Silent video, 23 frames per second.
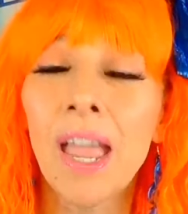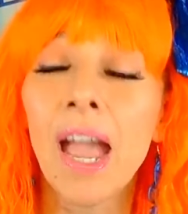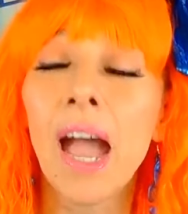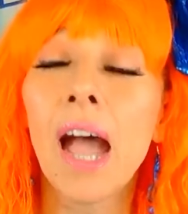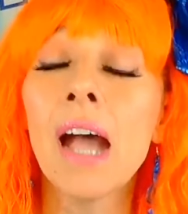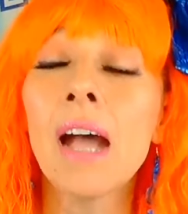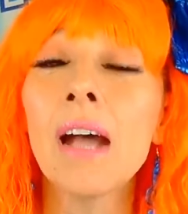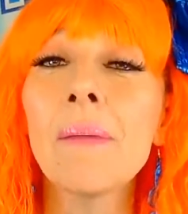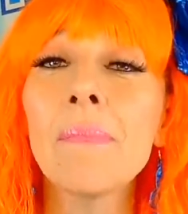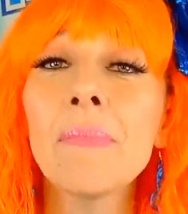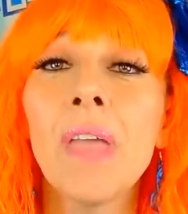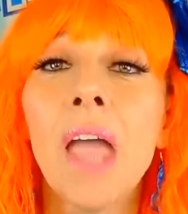
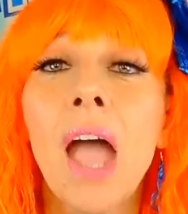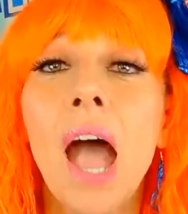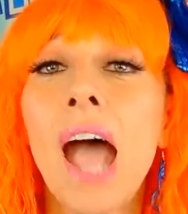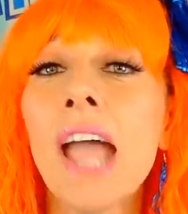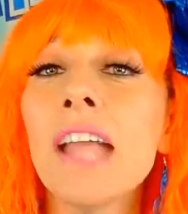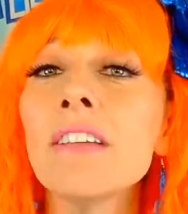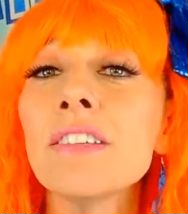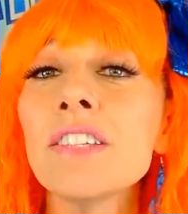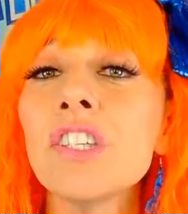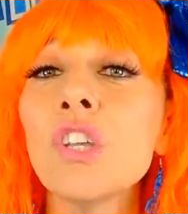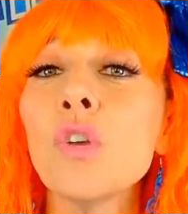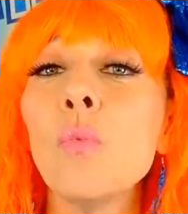I
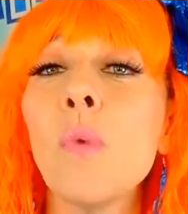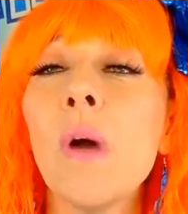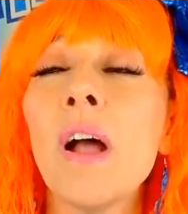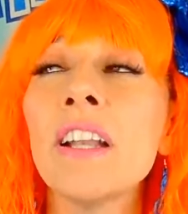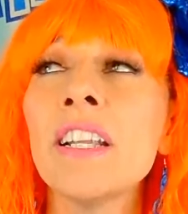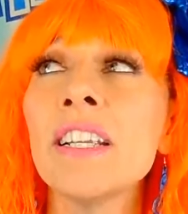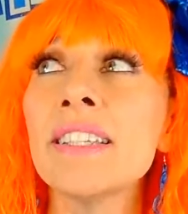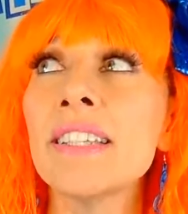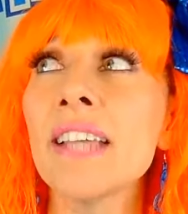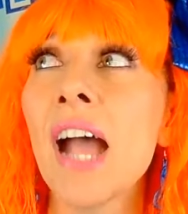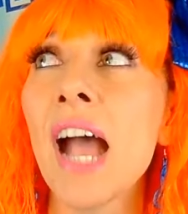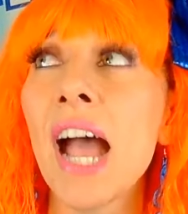also
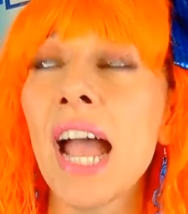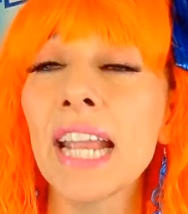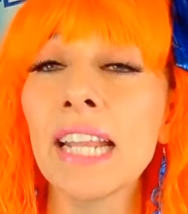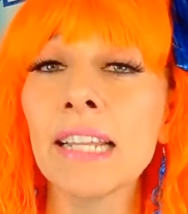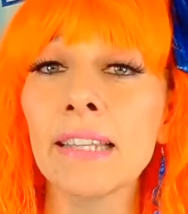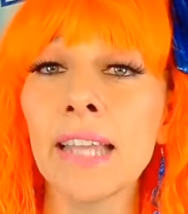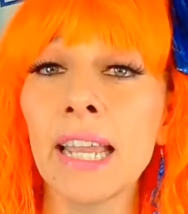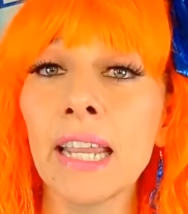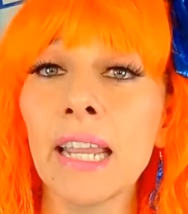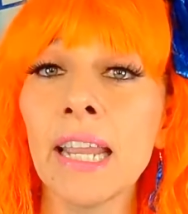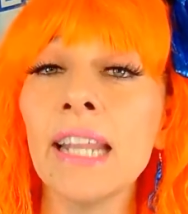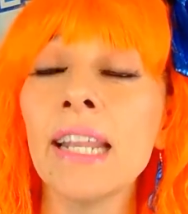wanted to
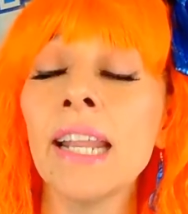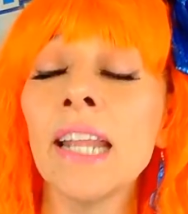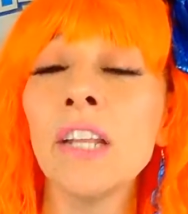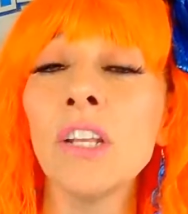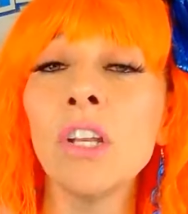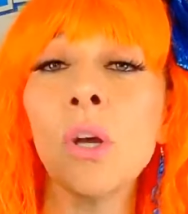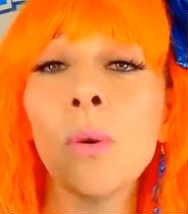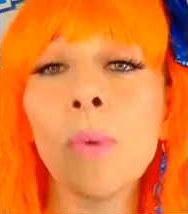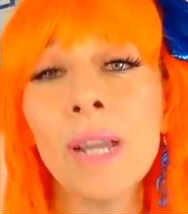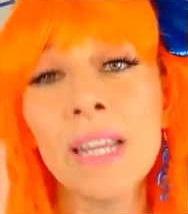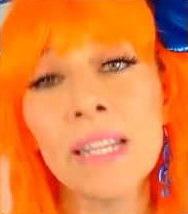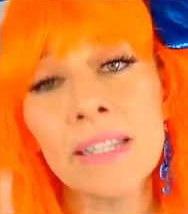highlight, and I
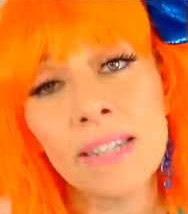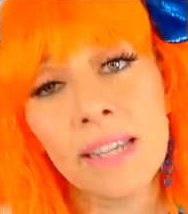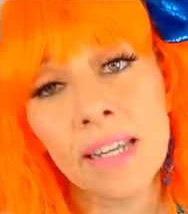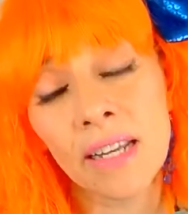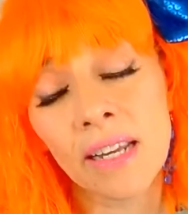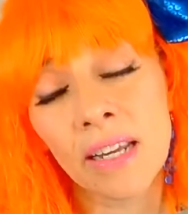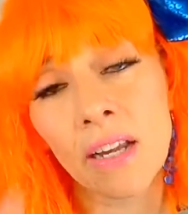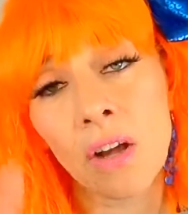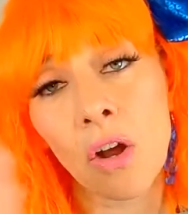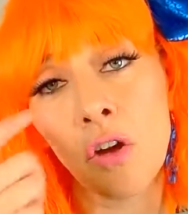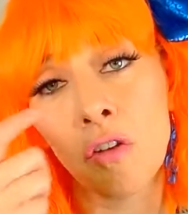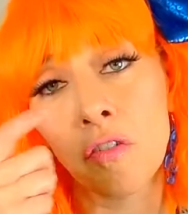know I did
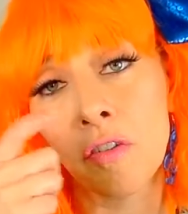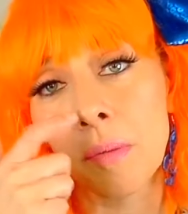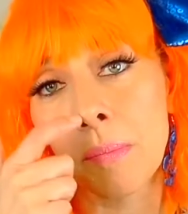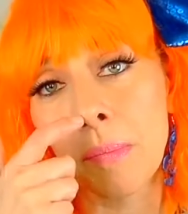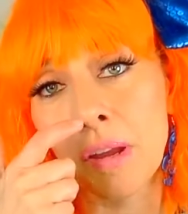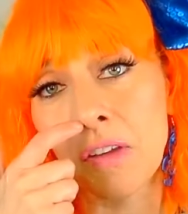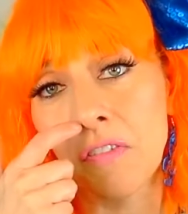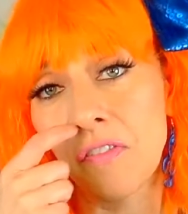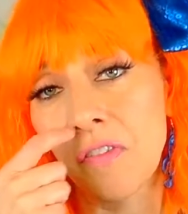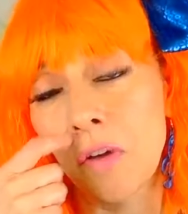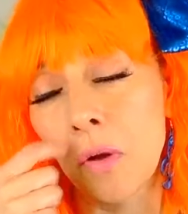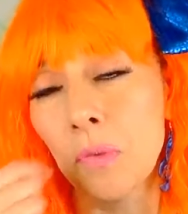it over
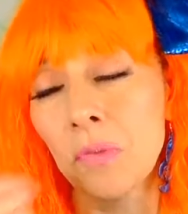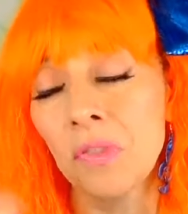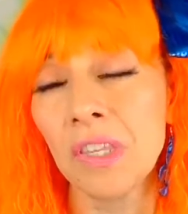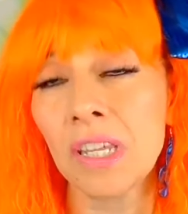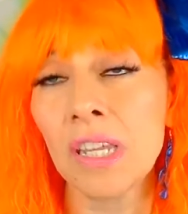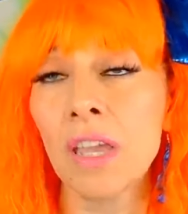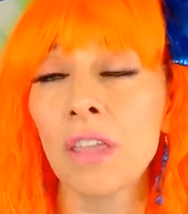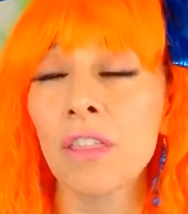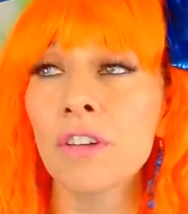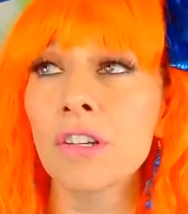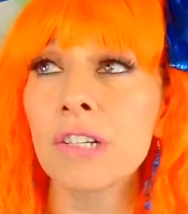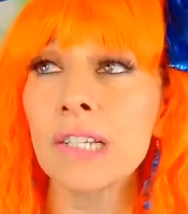my phone the
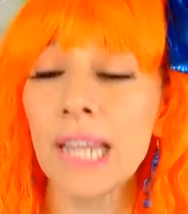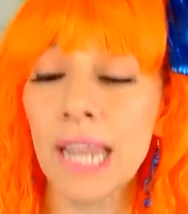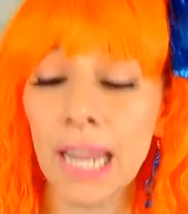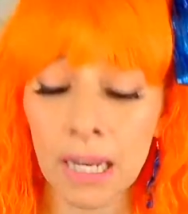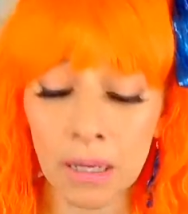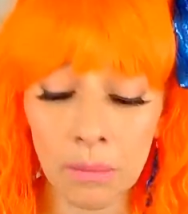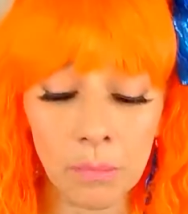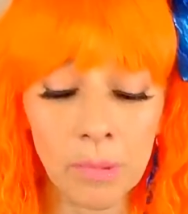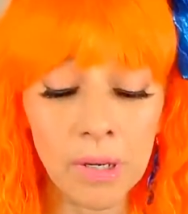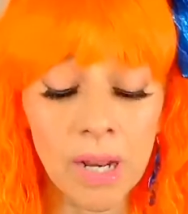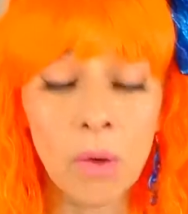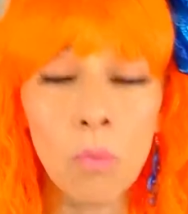other
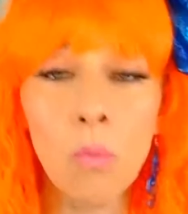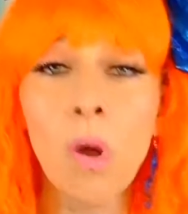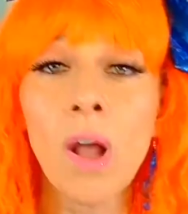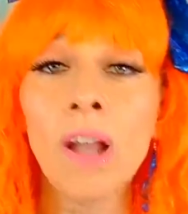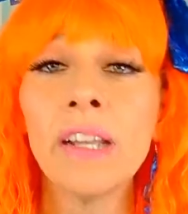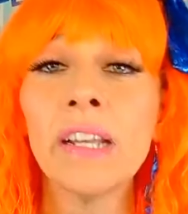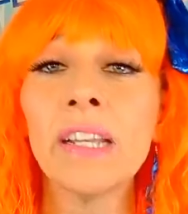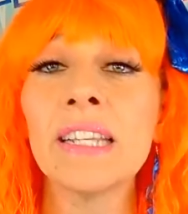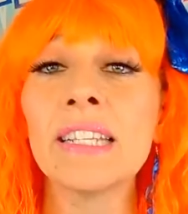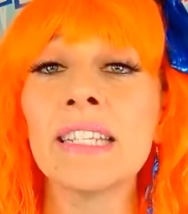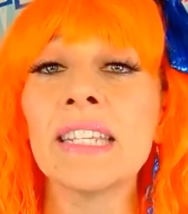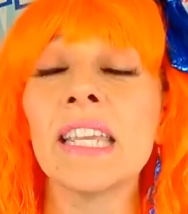day, but I
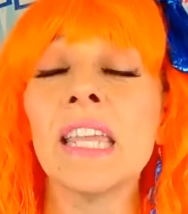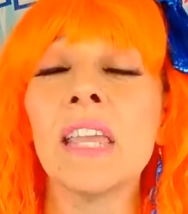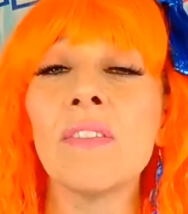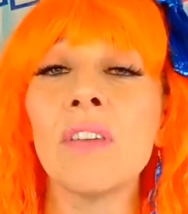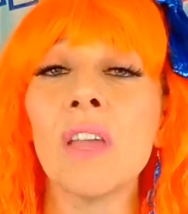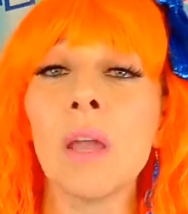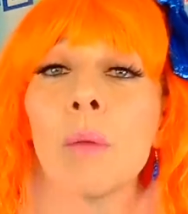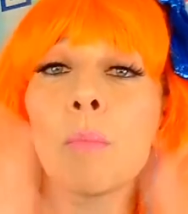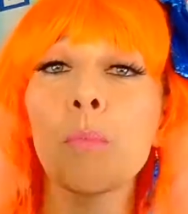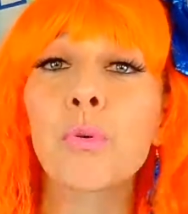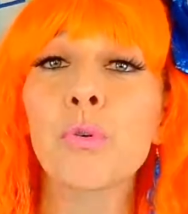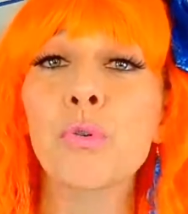wanted to give
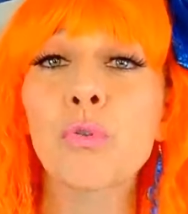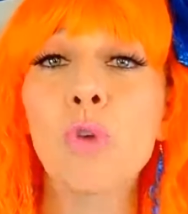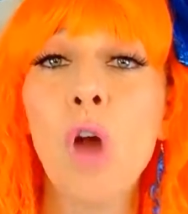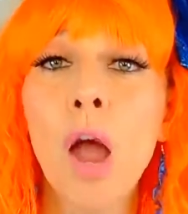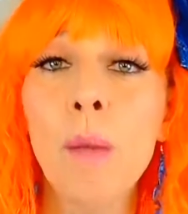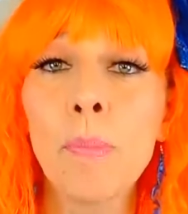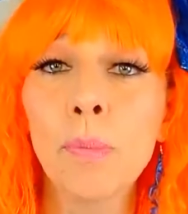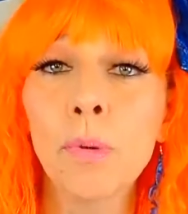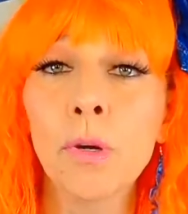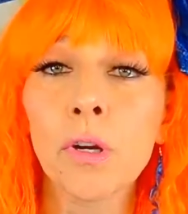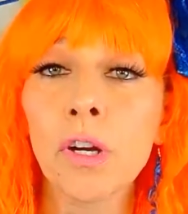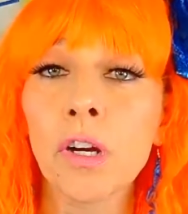it
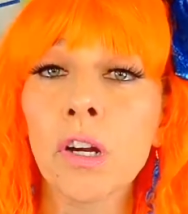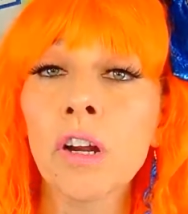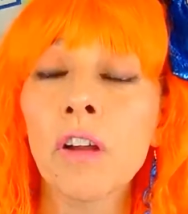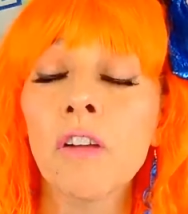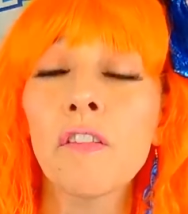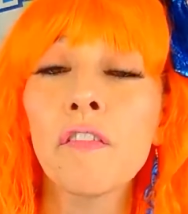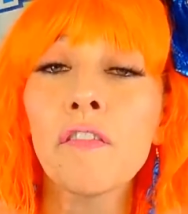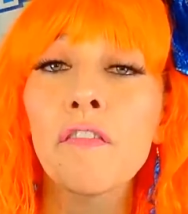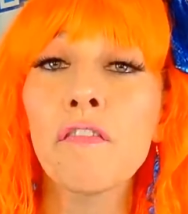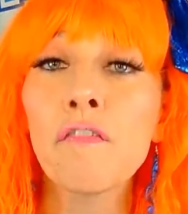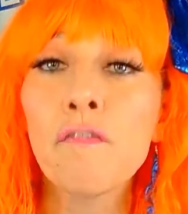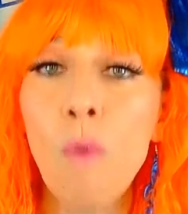proper
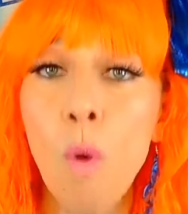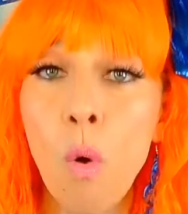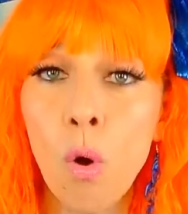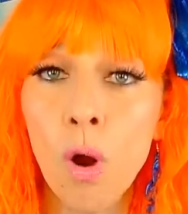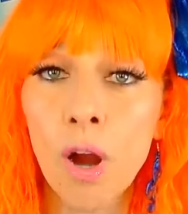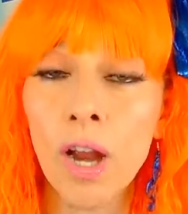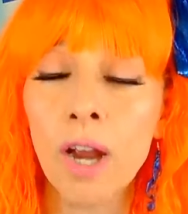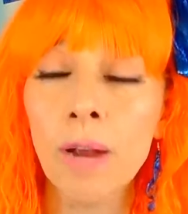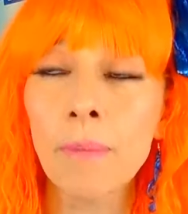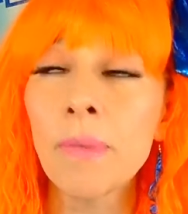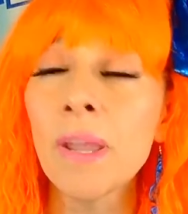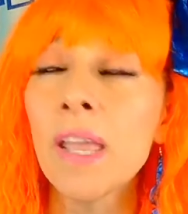
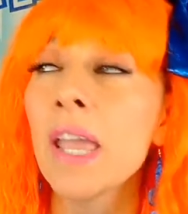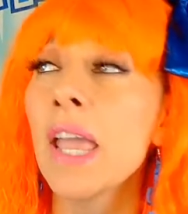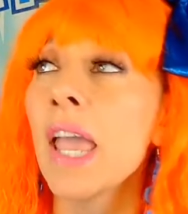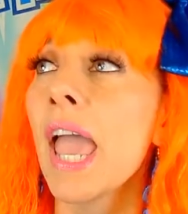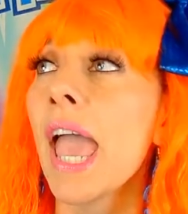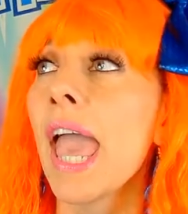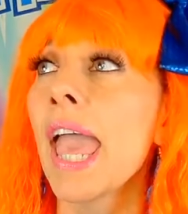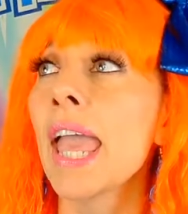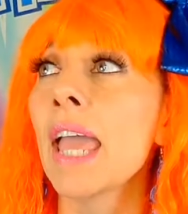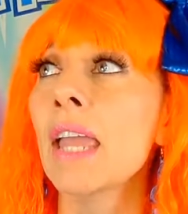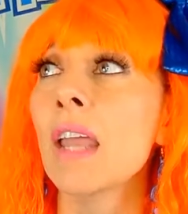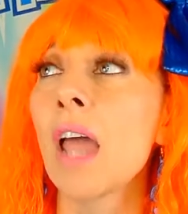form
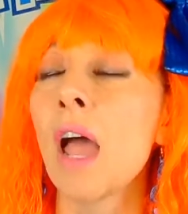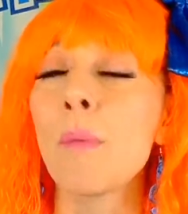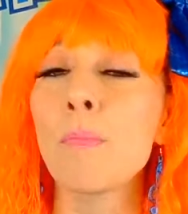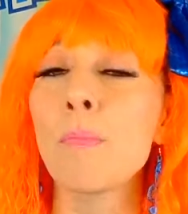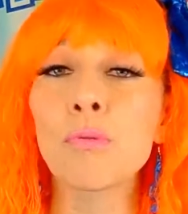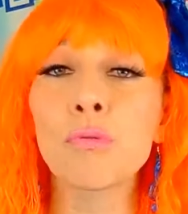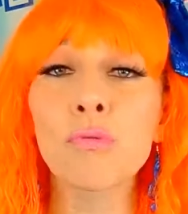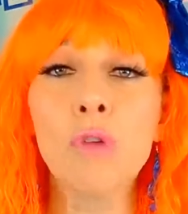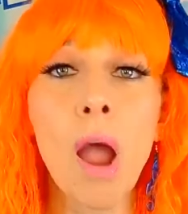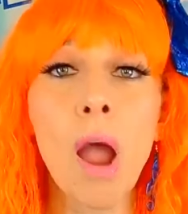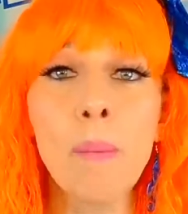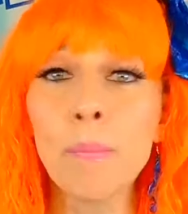and a
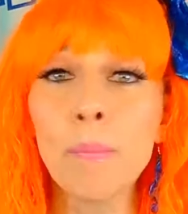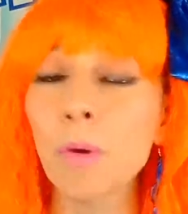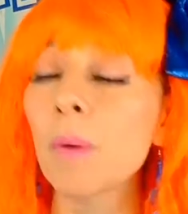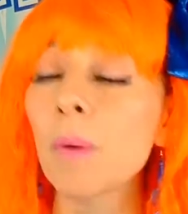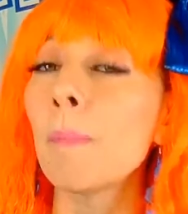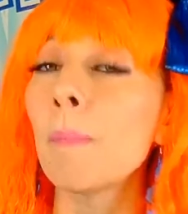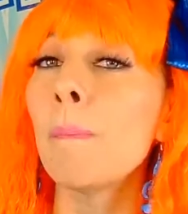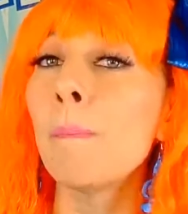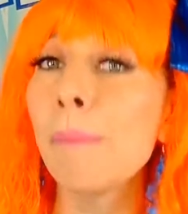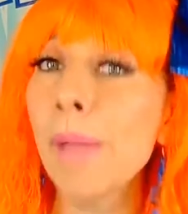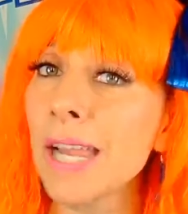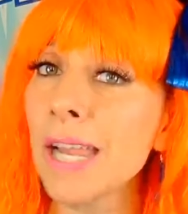proper
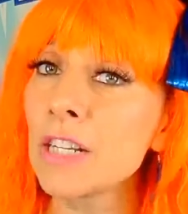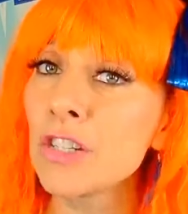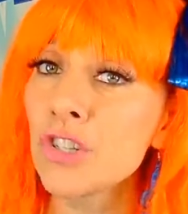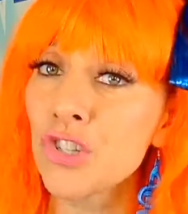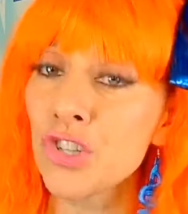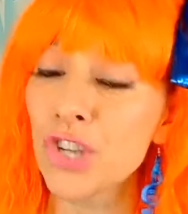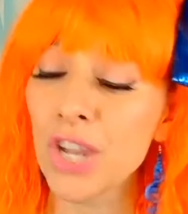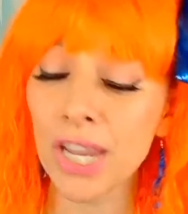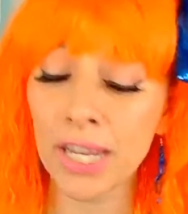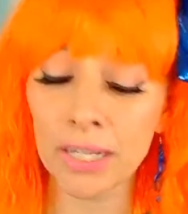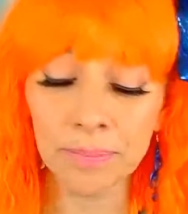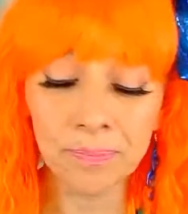
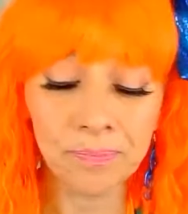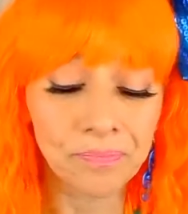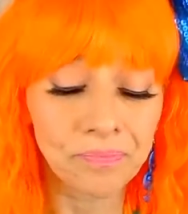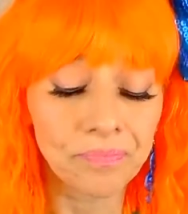mention.